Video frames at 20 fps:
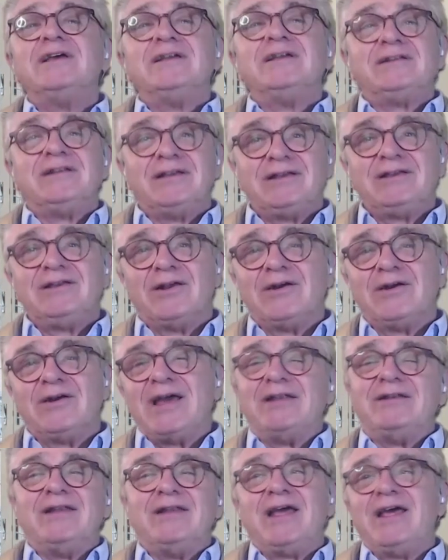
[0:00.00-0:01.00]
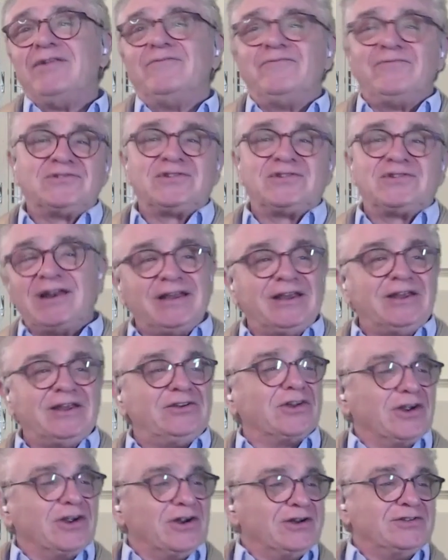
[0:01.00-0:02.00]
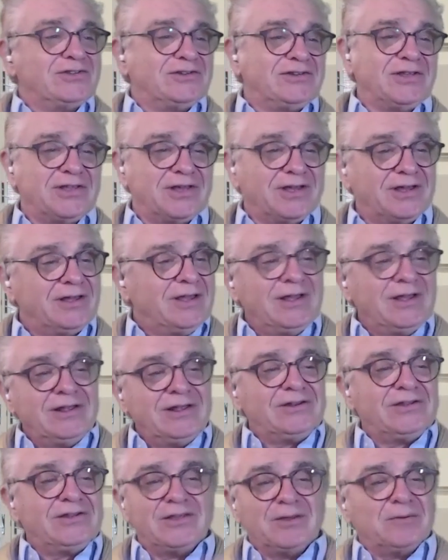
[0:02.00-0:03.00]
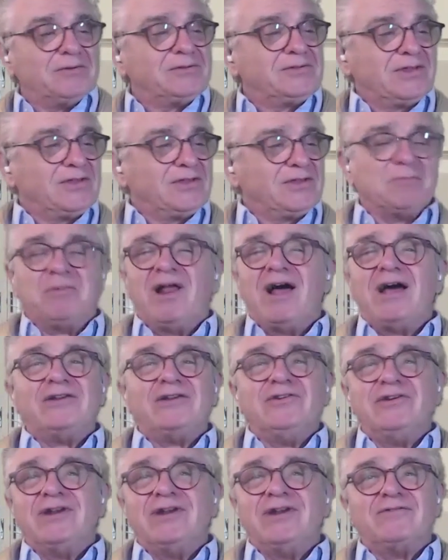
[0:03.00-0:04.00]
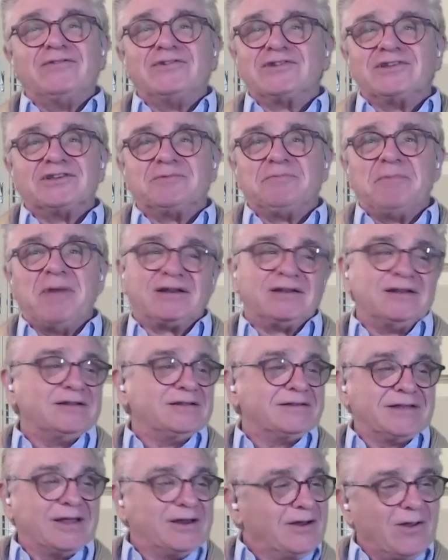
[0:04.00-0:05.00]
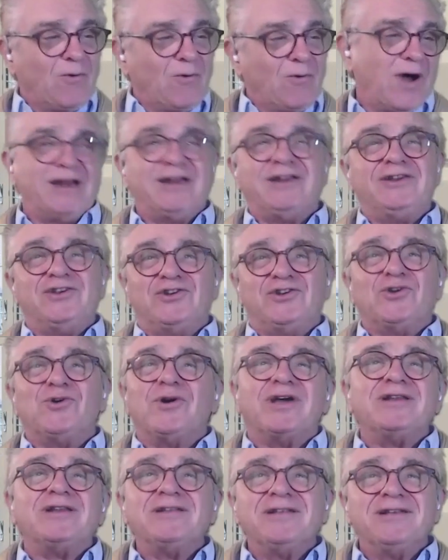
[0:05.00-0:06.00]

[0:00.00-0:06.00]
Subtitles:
and suddenly he turns to the blonde you never suspected and said, why did you do it?